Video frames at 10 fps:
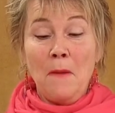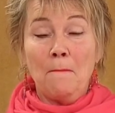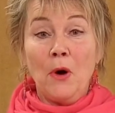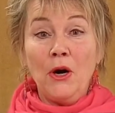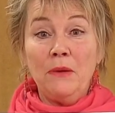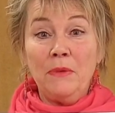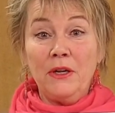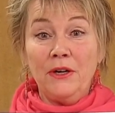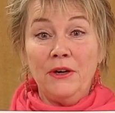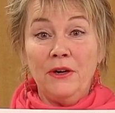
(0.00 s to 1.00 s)
Mark
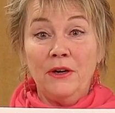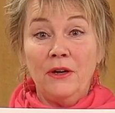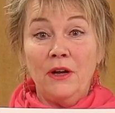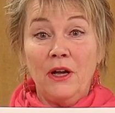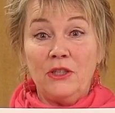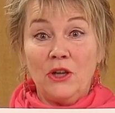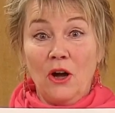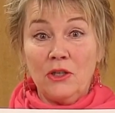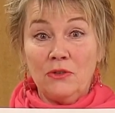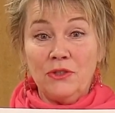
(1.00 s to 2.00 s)
Miller, a
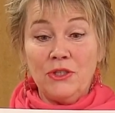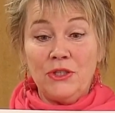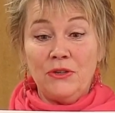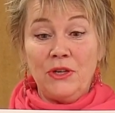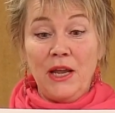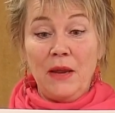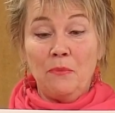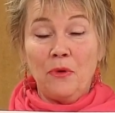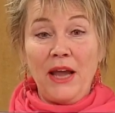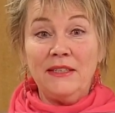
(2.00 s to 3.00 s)
doctoral student
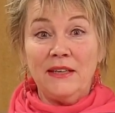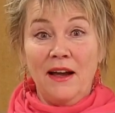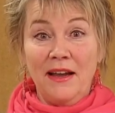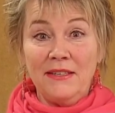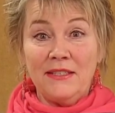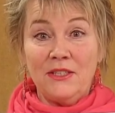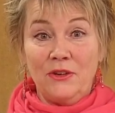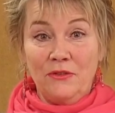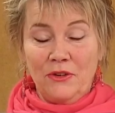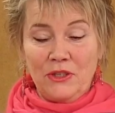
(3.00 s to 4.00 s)
at Brandeis
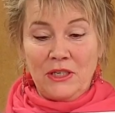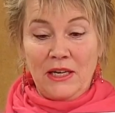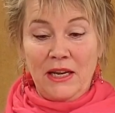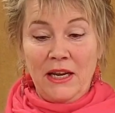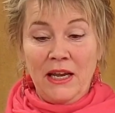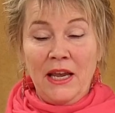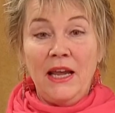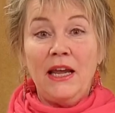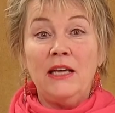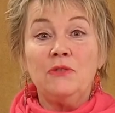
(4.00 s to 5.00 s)
University,
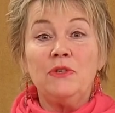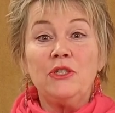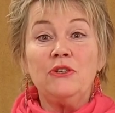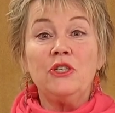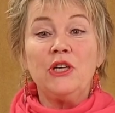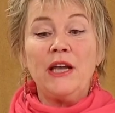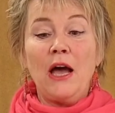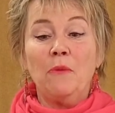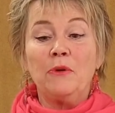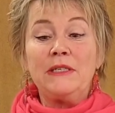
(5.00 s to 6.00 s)
is researching
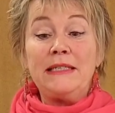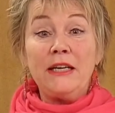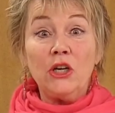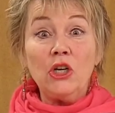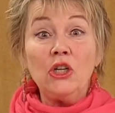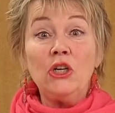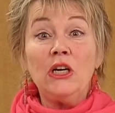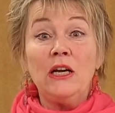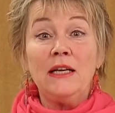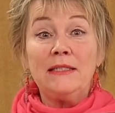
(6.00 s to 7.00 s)
how
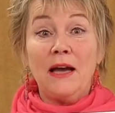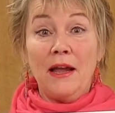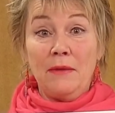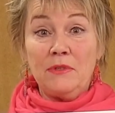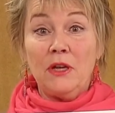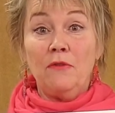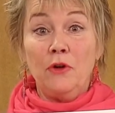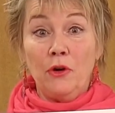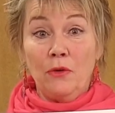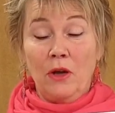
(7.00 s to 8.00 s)
particular types of
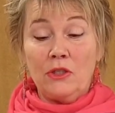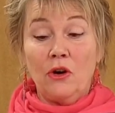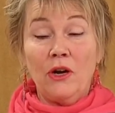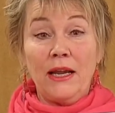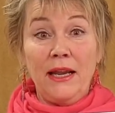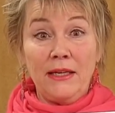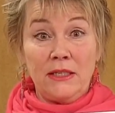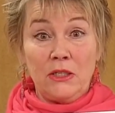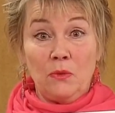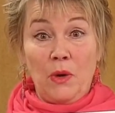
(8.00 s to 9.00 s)
neurons are
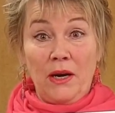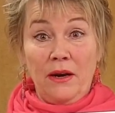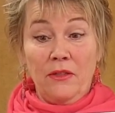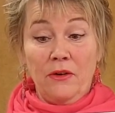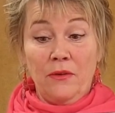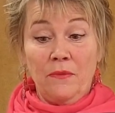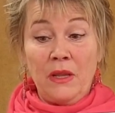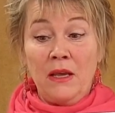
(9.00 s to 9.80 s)
connected to one another.